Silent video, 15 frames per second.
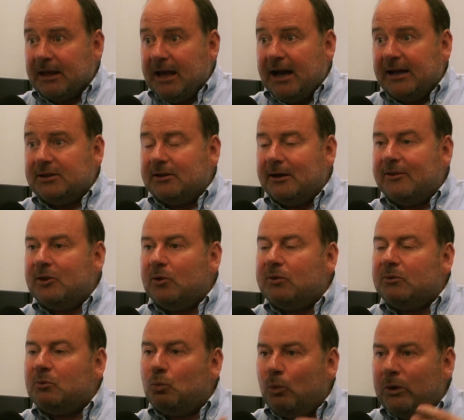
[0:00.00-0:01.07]
And that
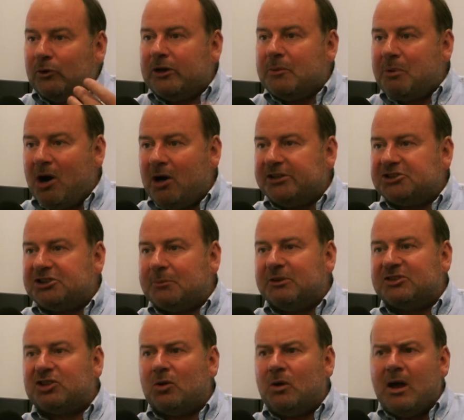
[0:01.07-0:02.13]
we were in a partnership.
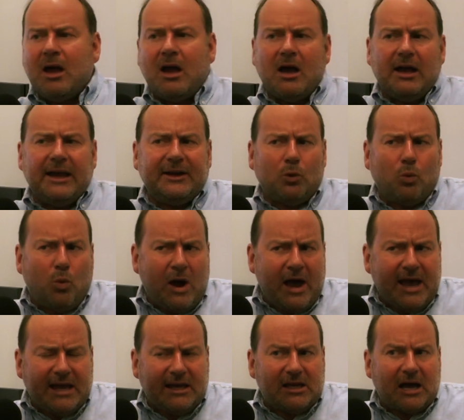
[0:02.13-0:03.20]
And so, in a
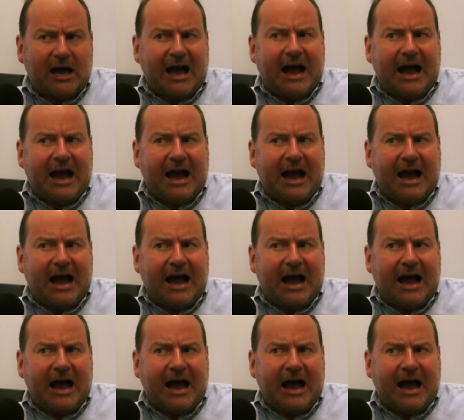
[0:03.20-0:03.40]
way,